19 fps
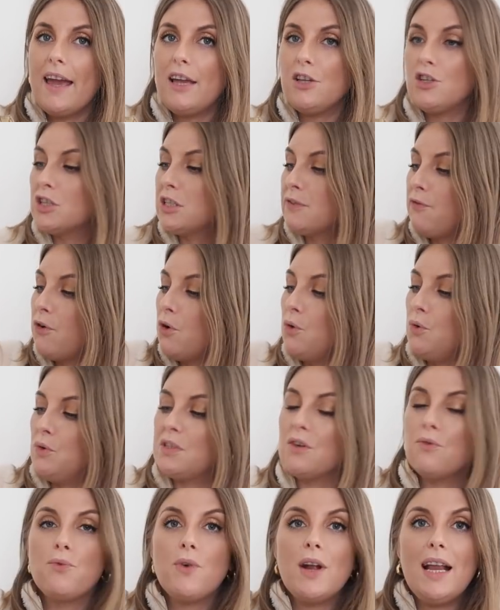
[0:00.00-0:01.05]
it just
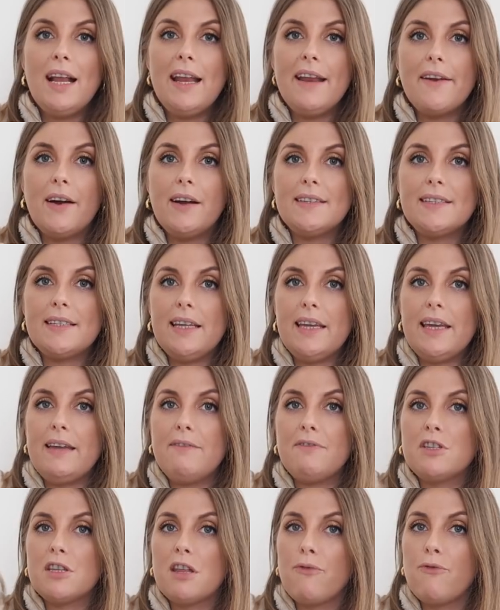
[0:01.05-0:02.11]
falls really nicely
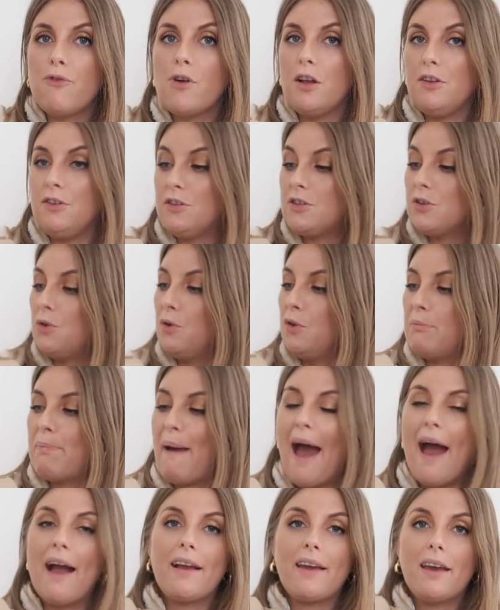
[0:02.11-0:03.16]
either to the front or the
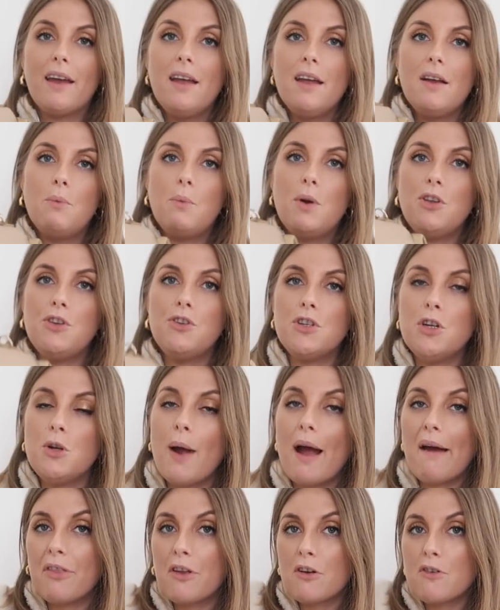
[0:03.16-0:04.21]
back when you do
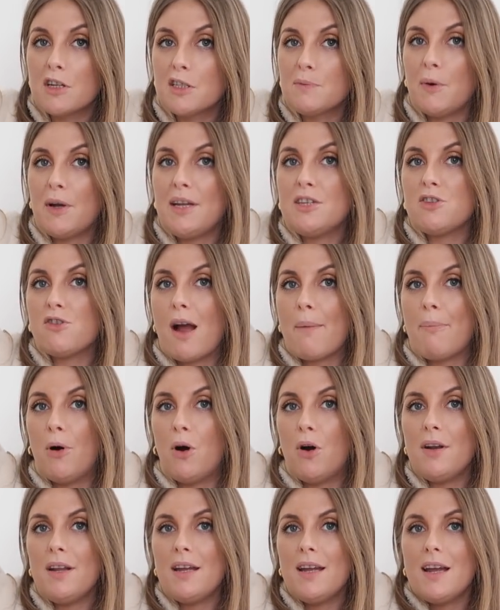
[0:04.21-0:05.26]
have the crossbody strap
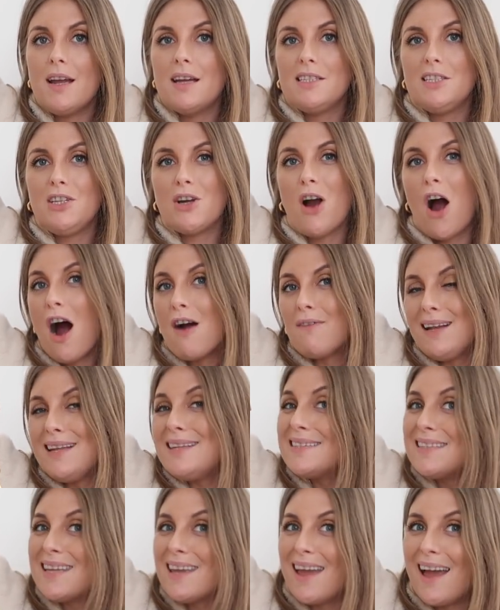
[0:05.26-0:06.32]
on. So you can't
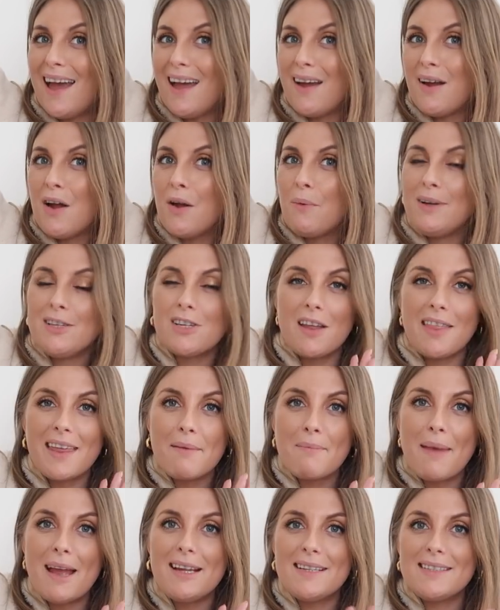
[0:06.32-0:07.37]
really see it, which I
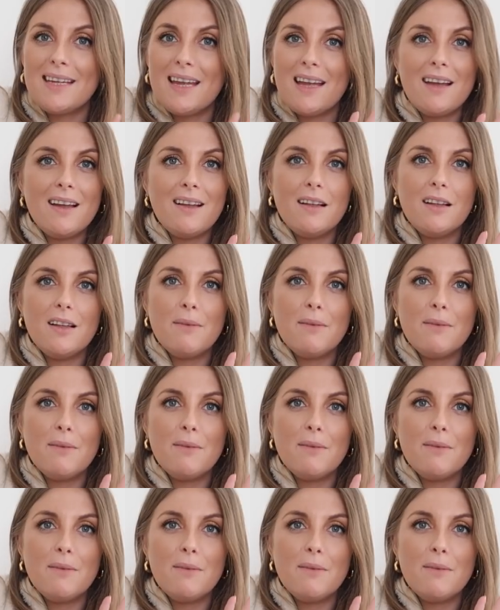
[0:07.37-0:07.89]
think makes it